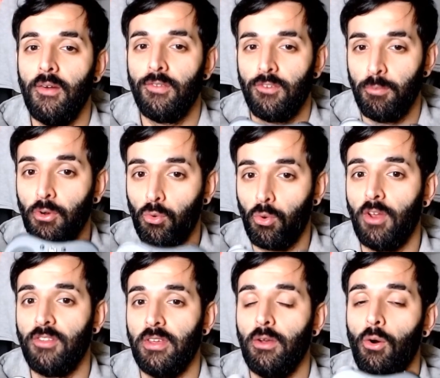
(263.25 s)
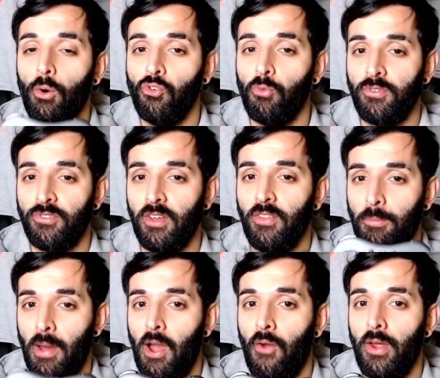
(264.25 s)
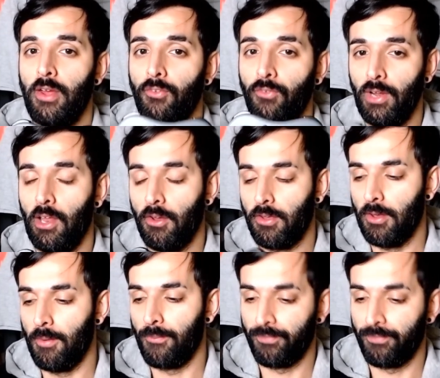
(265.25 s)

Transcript: So build quality, 100% PowerA, really like it.